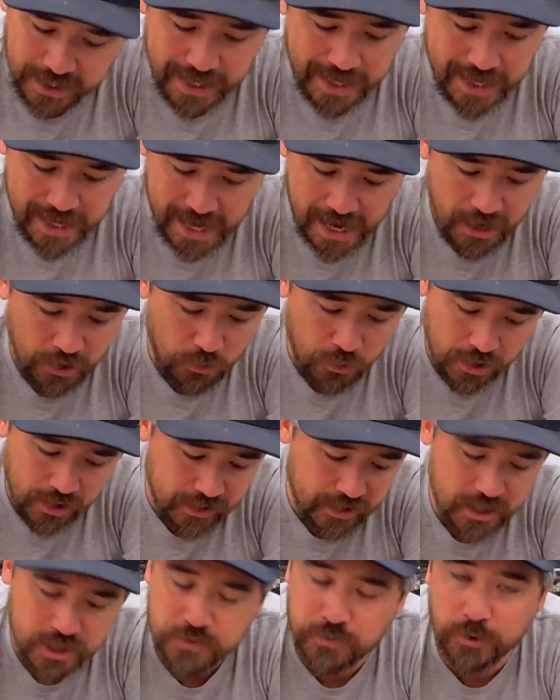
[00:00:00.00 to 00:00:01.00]
Get one of
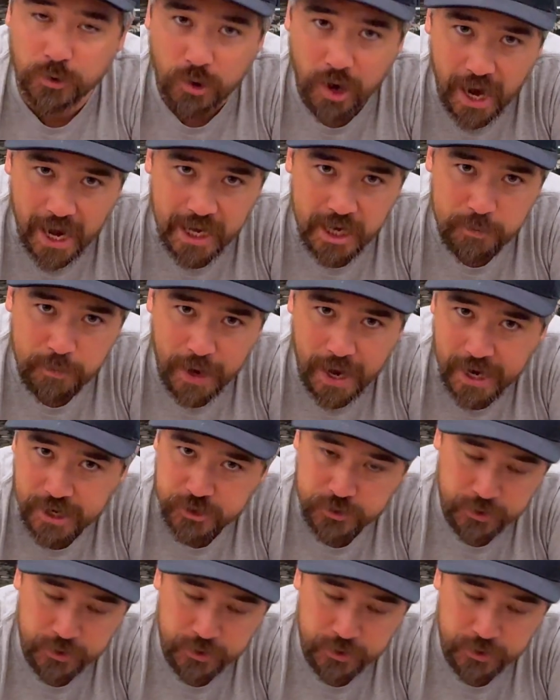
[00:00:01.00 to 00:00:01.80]
these variety packs